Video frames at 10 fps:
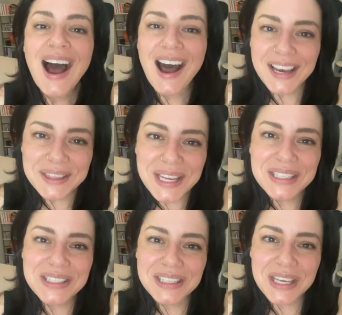i'd like
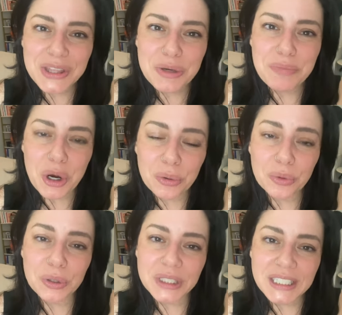to get the ball
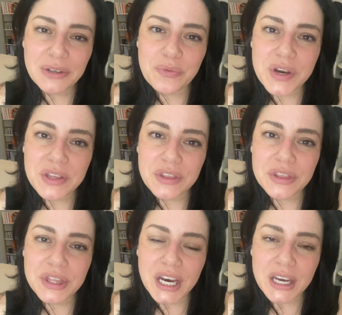rolling with
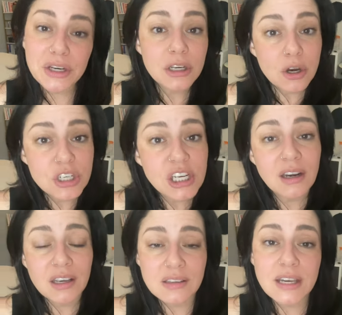uh,
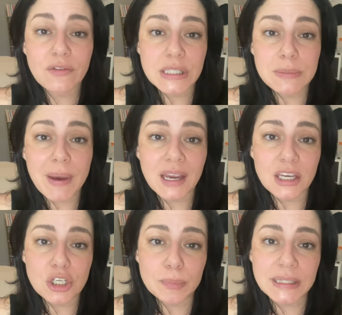negotiating a severance
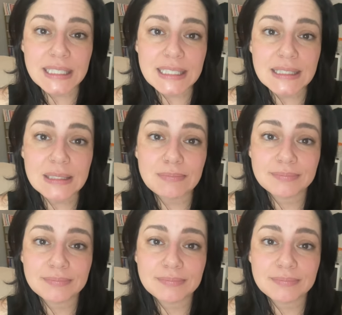package please